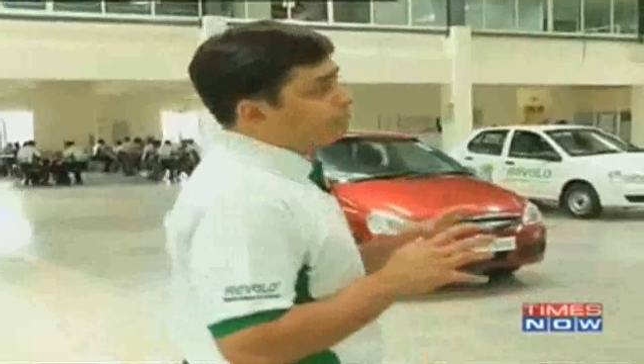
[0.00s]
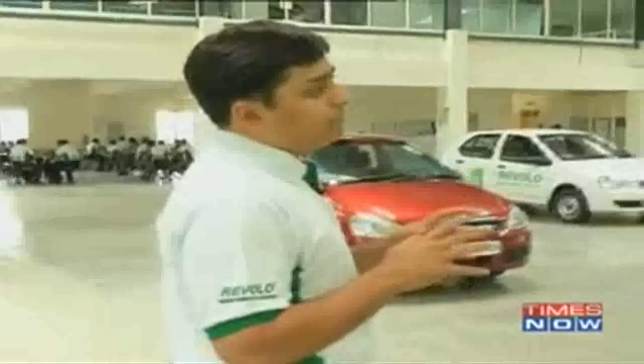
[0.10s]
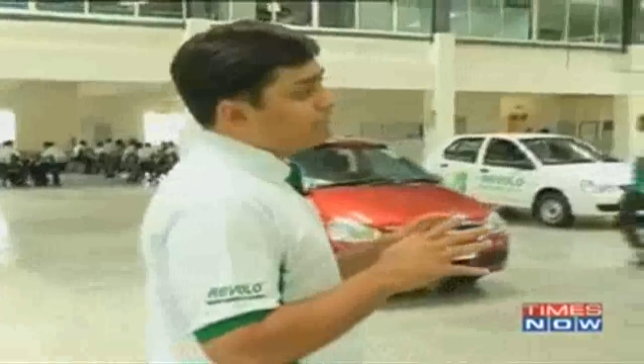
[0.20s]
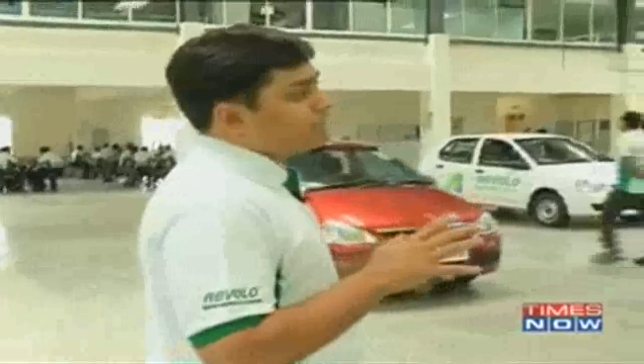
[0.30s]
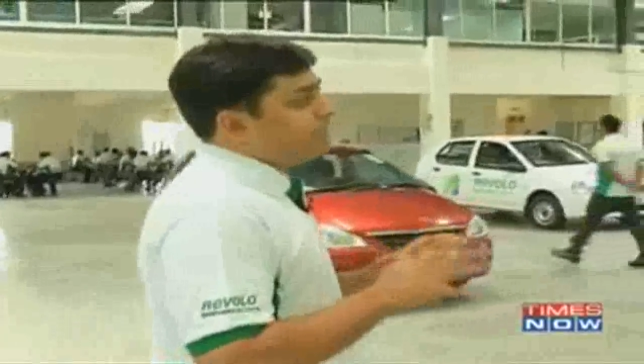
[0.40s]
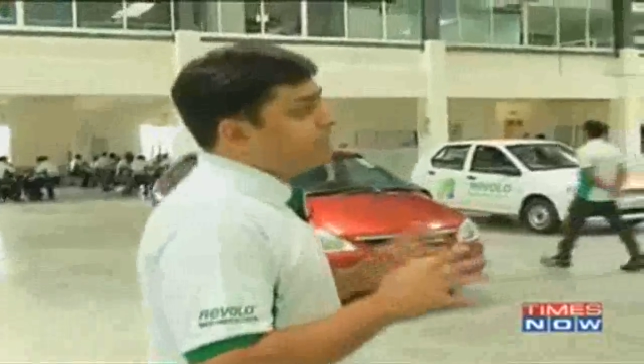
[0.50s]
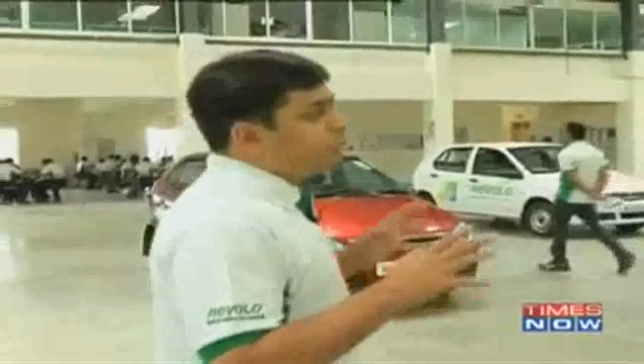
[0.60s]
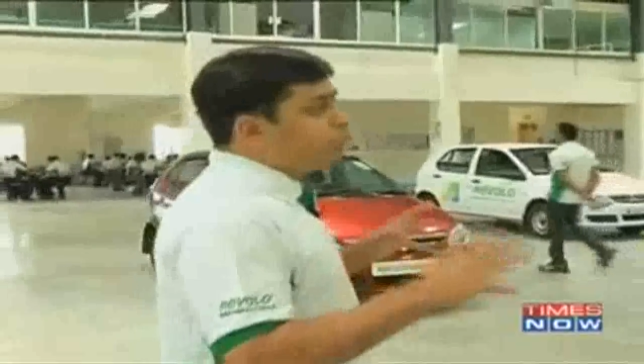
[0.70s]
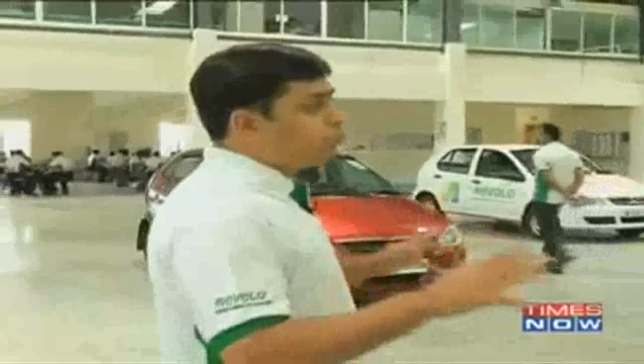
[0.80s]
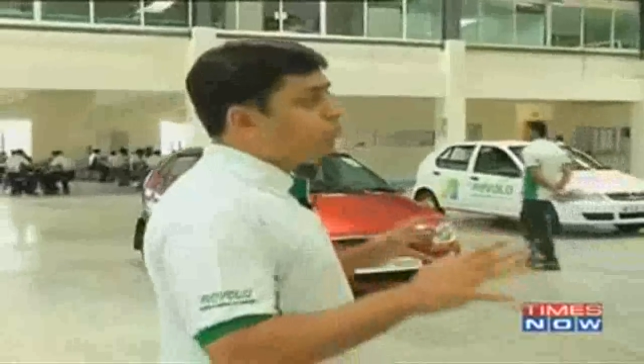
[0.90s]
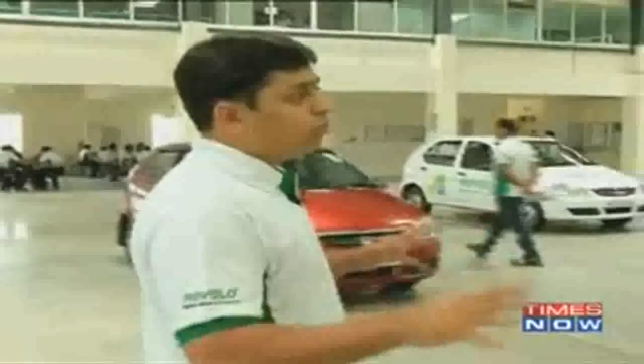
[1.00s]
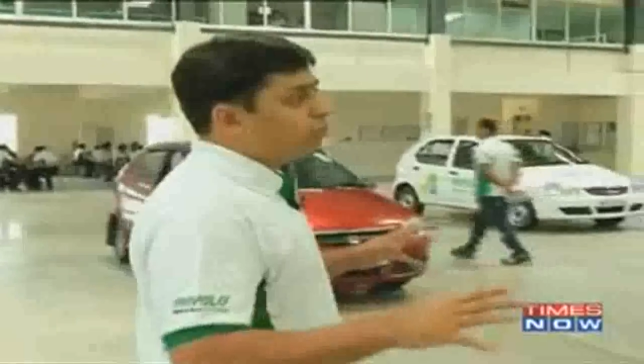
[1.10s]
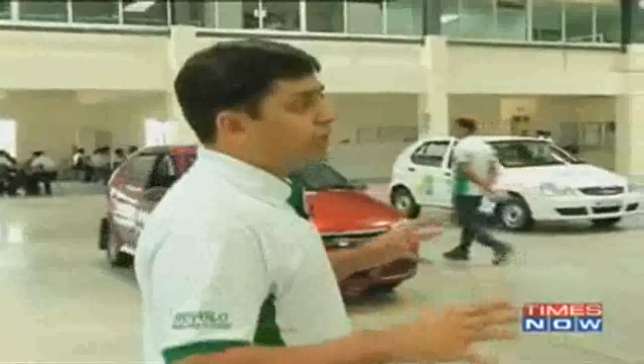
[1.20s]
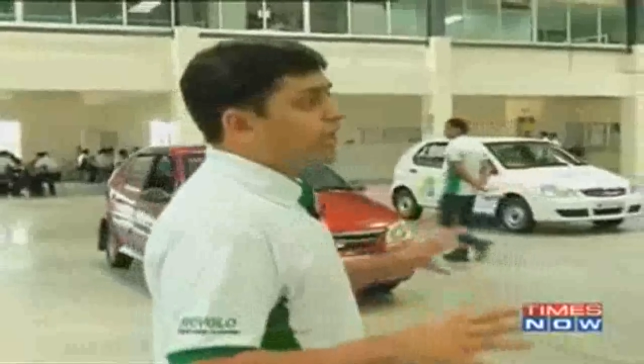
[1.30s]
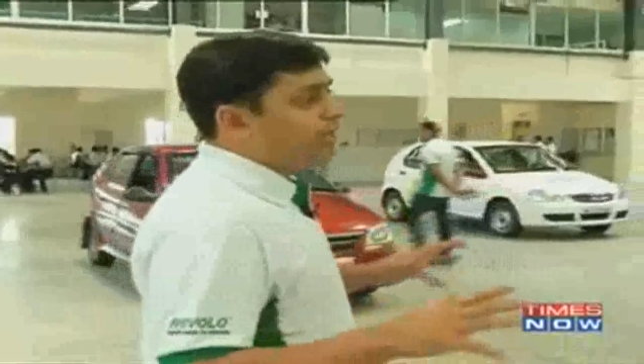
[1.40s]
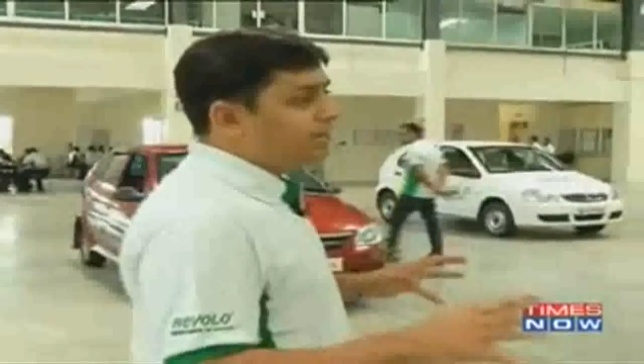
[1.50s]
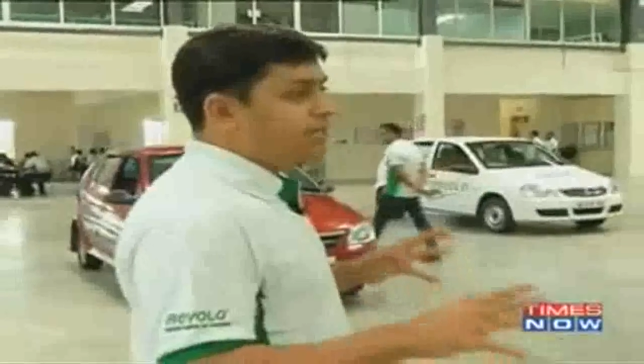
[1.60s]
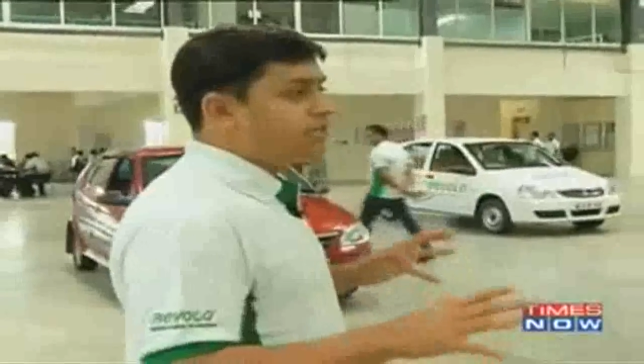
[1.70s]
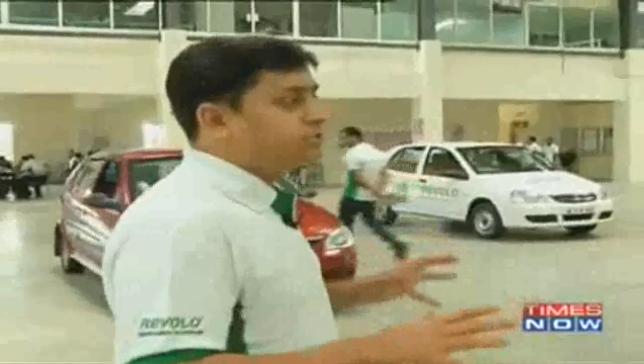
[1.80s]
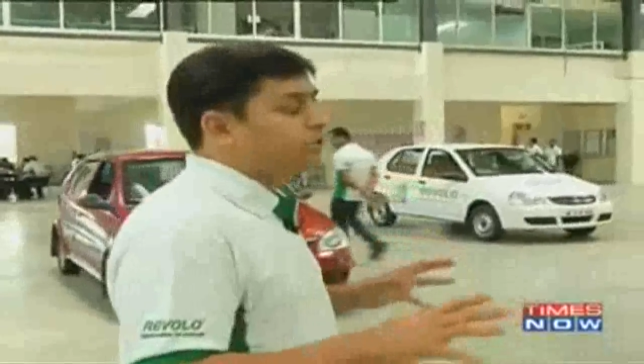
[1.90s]
basically two core
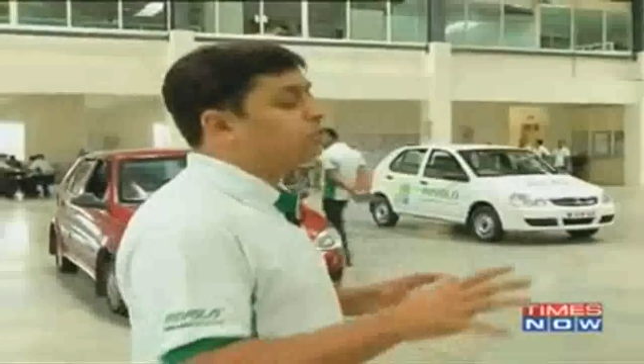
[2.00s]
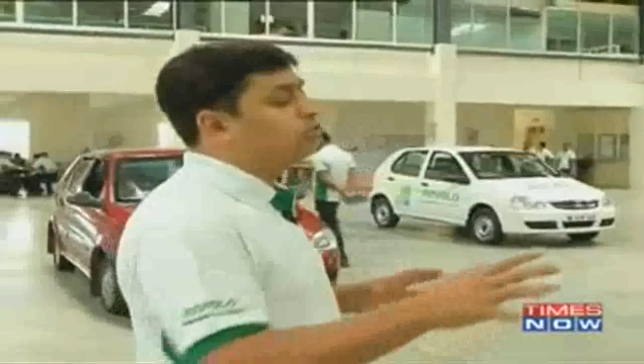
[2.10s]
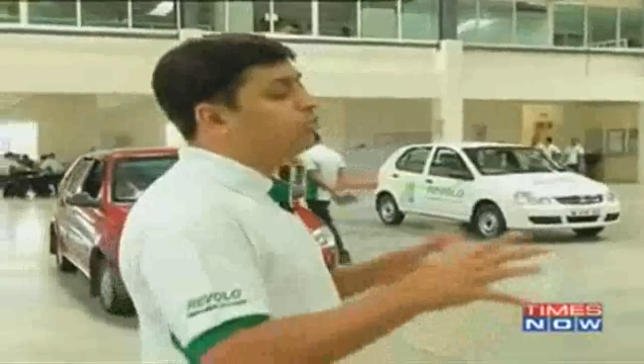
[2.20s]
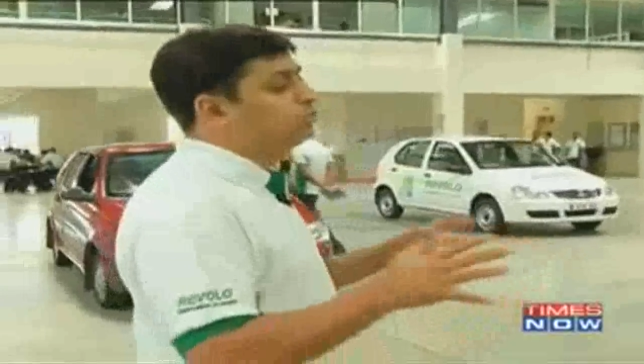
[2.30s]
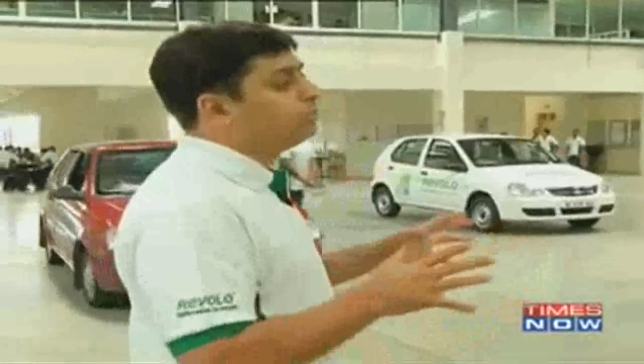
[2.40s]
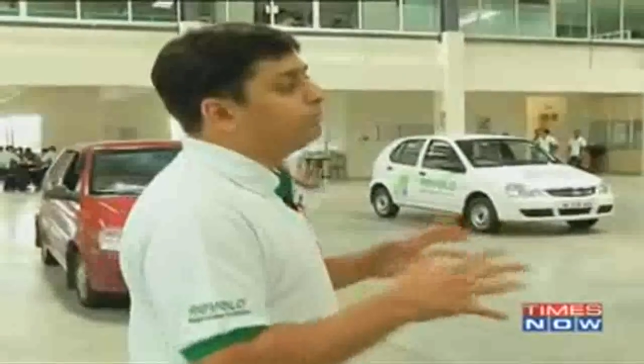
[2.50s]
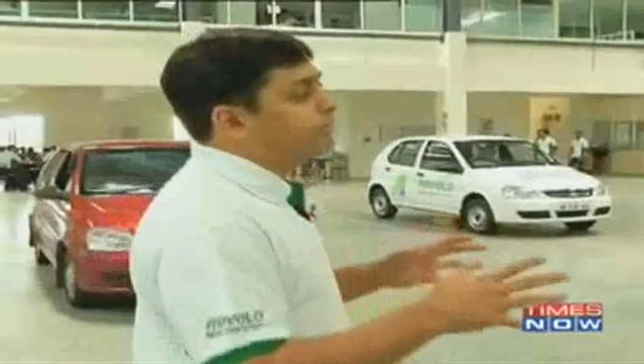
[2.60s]
areas or two